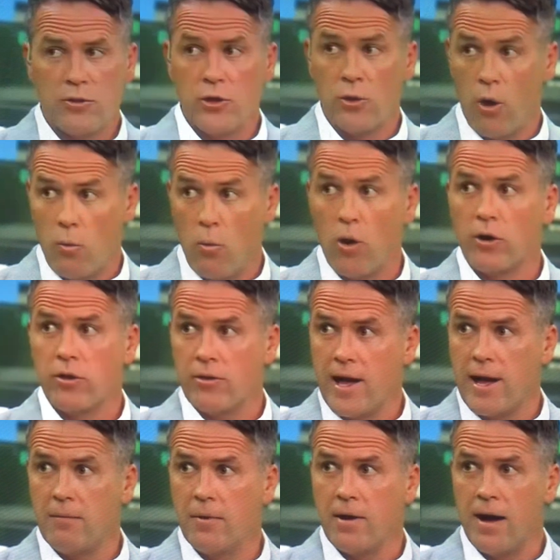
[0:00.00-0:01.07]
you're one of
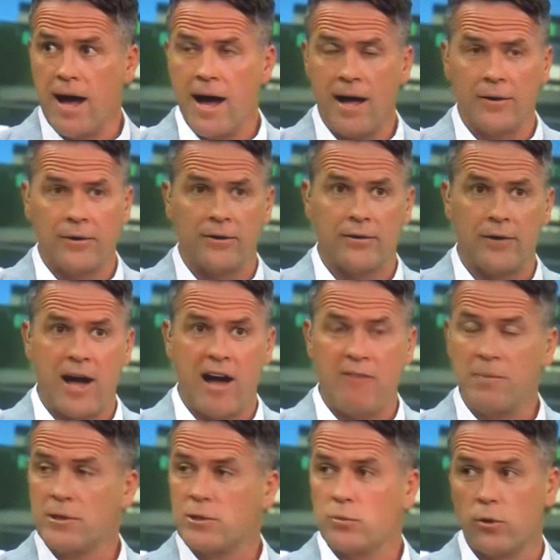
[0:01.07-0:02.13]
them. And I've
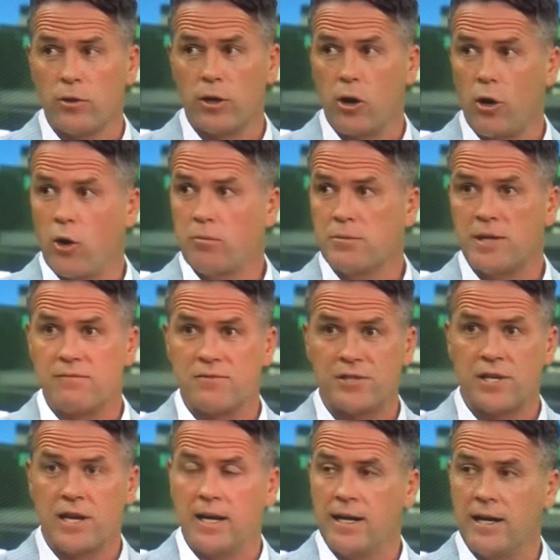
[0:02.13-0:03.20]
been to other clubs, I've
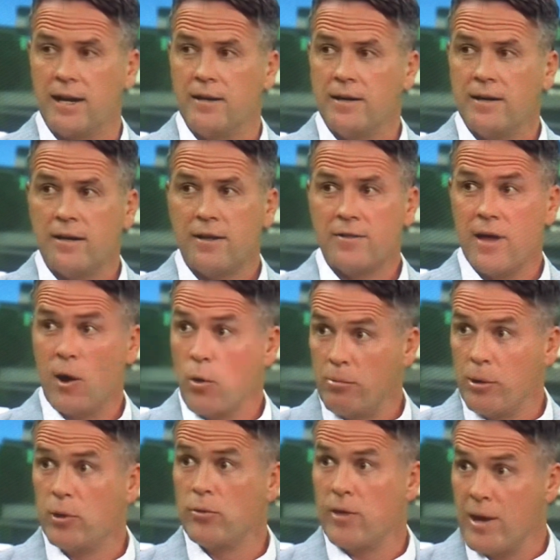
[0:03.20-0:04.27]
seen it. They
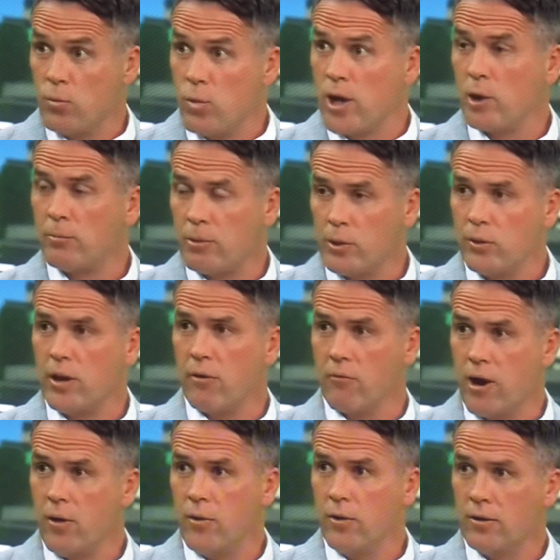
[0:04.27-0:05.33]
will boo their
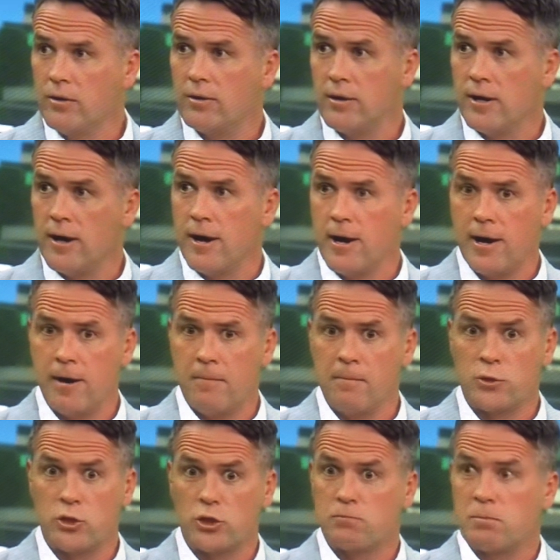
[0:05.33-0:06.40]
own. Just